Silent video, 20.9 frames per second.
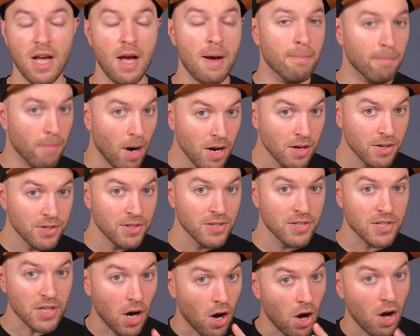
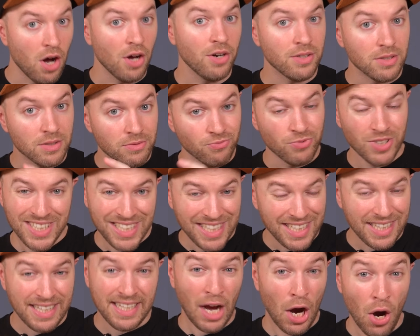Markers aren't really
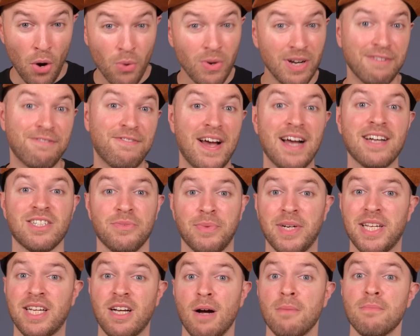the only factor when
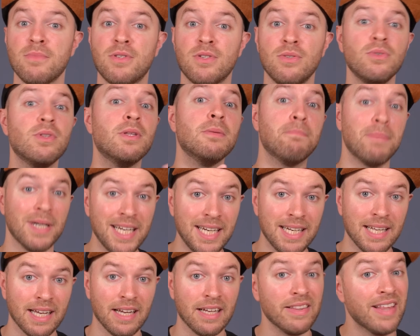it comes to the
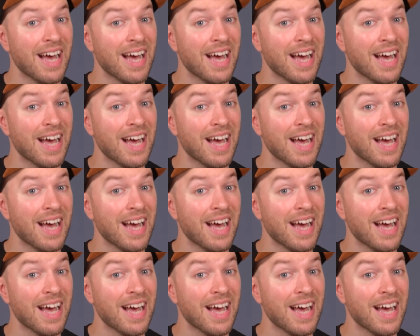bleeding.